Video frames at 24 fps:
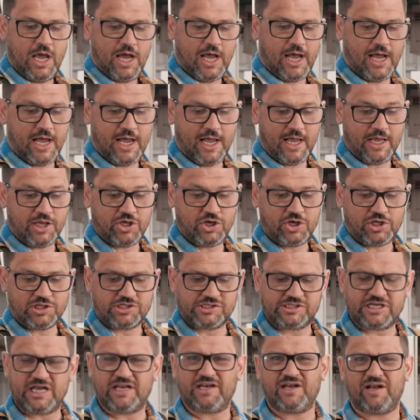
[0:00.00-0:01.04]
Uh, you can
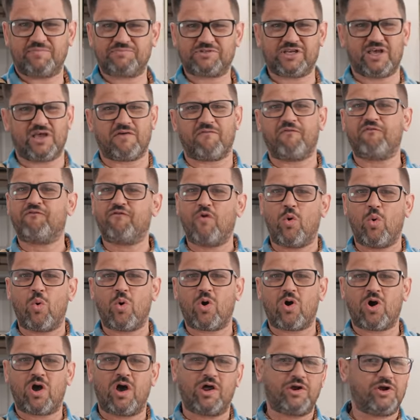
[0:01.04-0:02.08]
sand it up to like
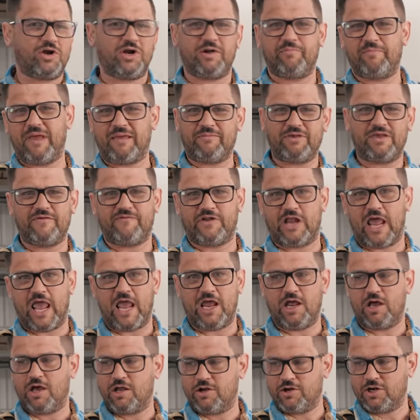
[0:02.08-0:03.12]
400, maybe even
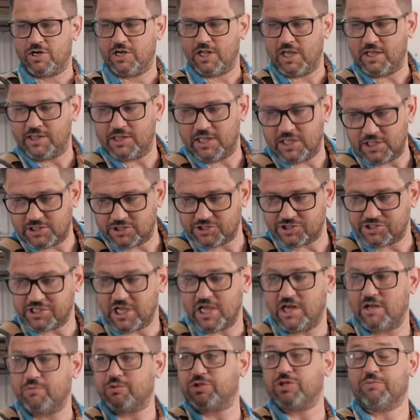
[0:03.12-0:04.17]
800, and then just
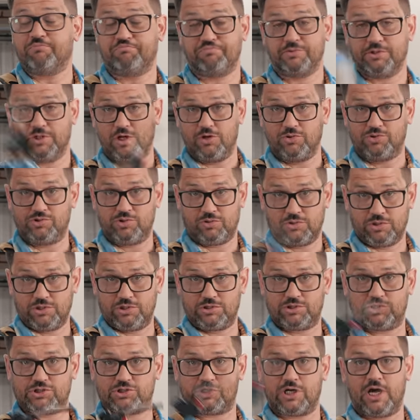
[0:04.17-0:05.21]
hit it with a
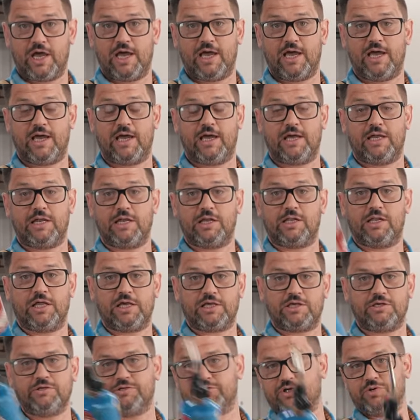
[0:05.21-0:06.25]
blowtorch uh,
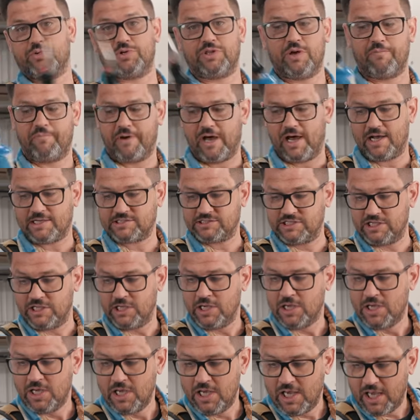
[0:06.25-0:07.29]
like you do with epoxy,
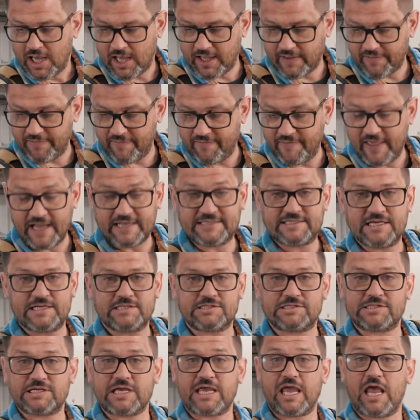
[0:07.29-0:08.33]
and that
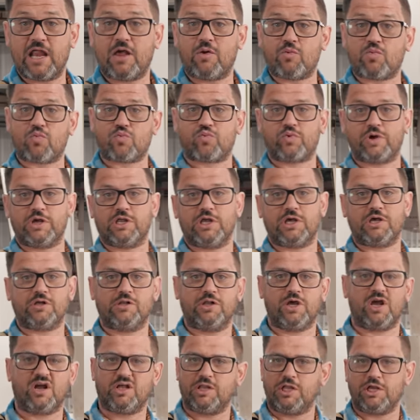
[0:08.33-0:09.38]
tends to get it really
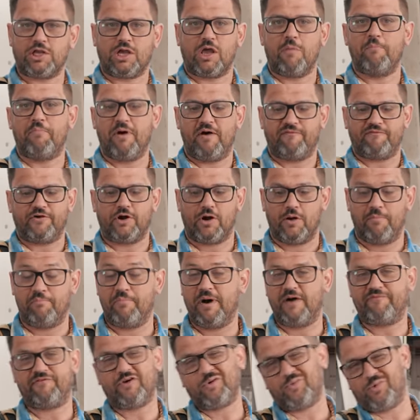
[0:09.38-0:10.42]
clear. Then you can buff it on a
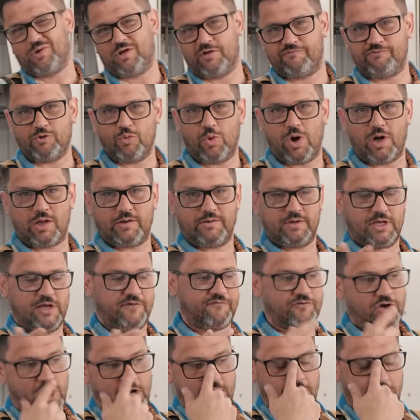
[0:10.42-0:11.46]
buffing wheel if you want.
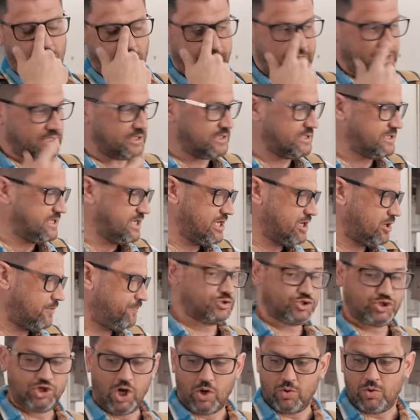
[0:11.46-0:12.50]
If not, no big deal.
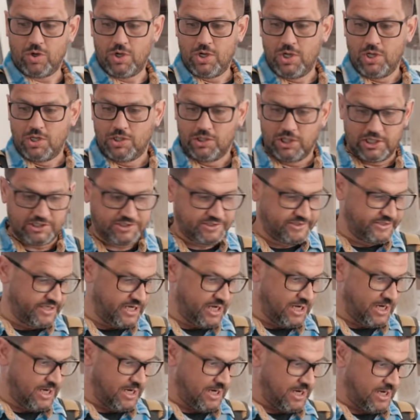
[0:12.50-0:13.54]
So Let's
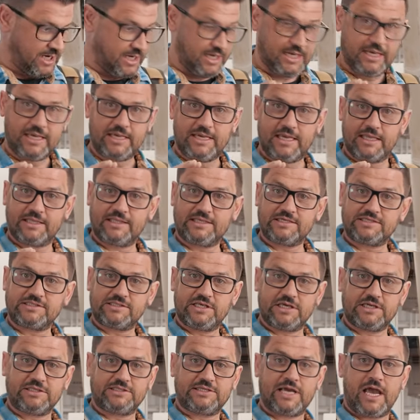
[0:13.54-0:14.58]
uh, get this
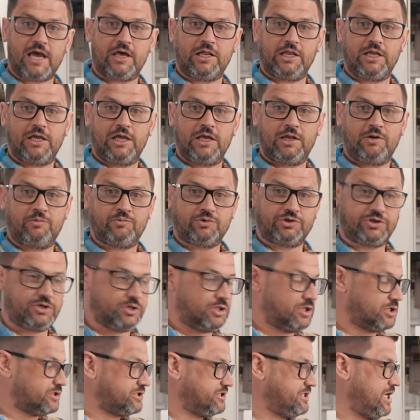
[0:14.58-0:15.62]
thing dialed in. We'll do a
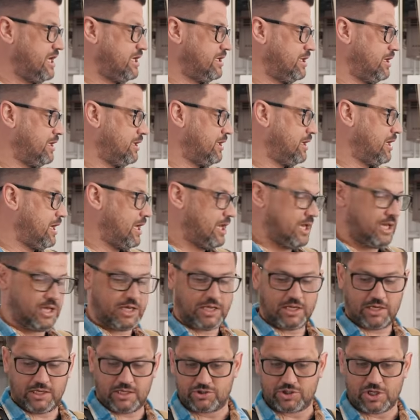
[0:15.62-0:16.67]
little sanding
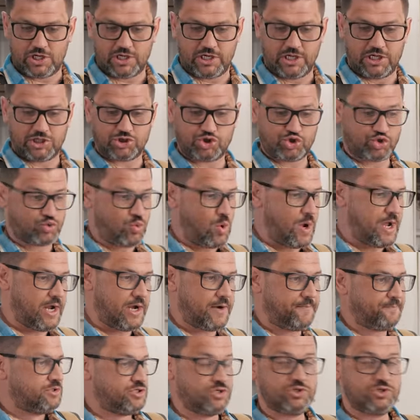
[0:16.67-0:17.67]
and try and get it square.